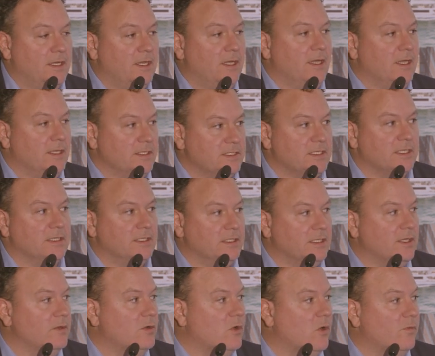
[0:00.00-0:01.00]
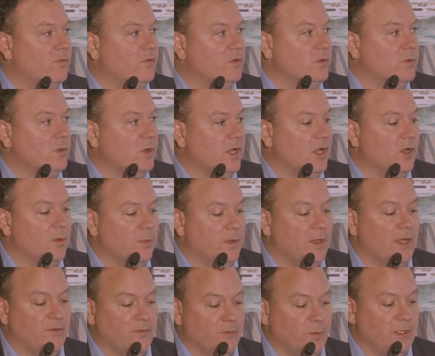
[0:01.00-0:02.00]
and something that hopefully will help
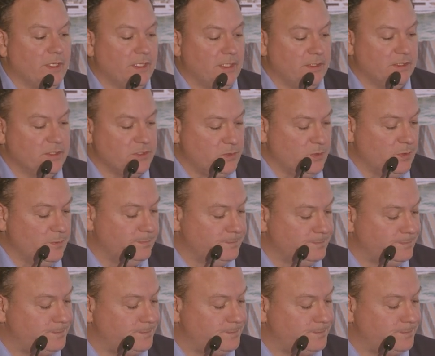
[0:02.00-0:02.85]
everybody in this room.